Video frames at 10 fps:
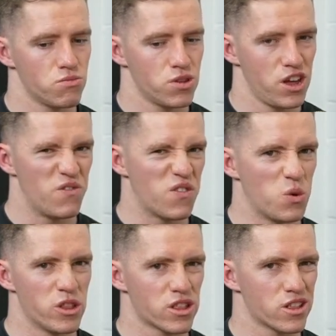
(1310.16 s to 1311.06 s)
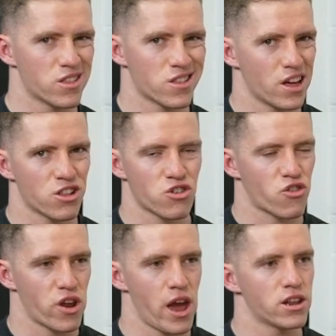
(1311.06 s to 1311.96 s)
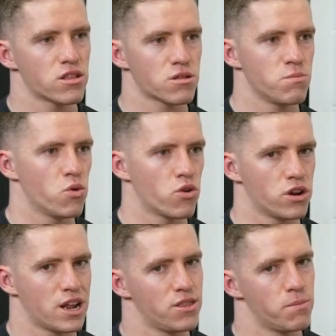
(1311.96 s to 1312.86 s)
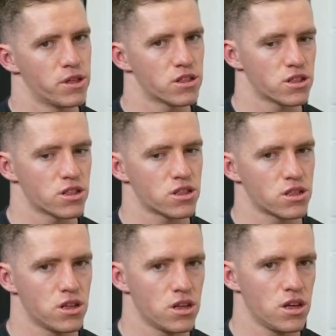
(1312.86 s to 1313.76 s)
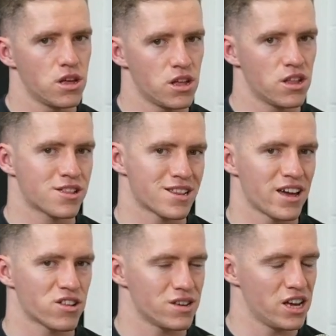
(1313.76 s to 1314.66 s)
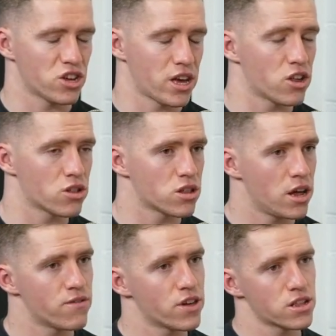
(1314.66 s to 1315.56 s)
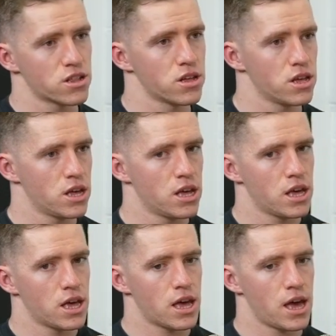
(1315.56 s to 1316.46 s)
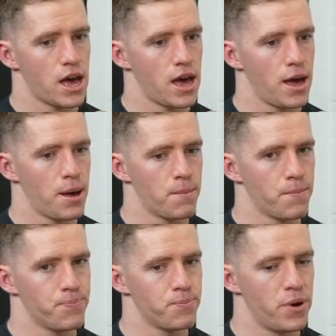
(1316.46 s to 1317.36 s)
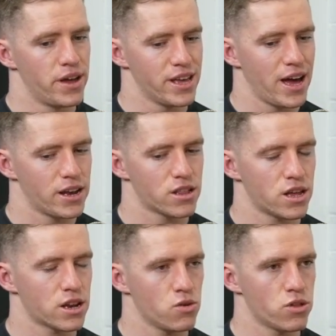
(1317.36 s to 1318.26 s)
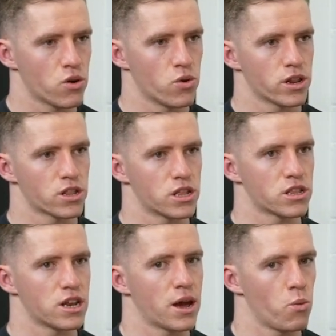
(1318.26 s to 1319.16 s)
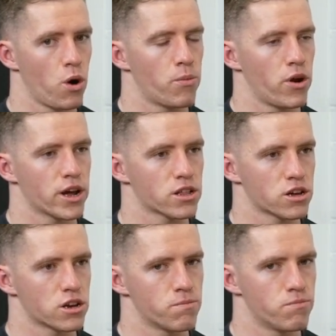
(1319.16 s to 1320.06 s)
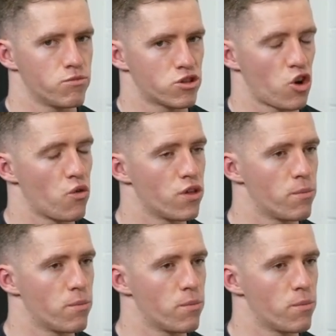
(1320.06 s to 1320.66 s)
influencers slash creators, more on like the business slash education side of things. Yeah. Um, but yeah, understanding who their audience is and like what products are going to solve their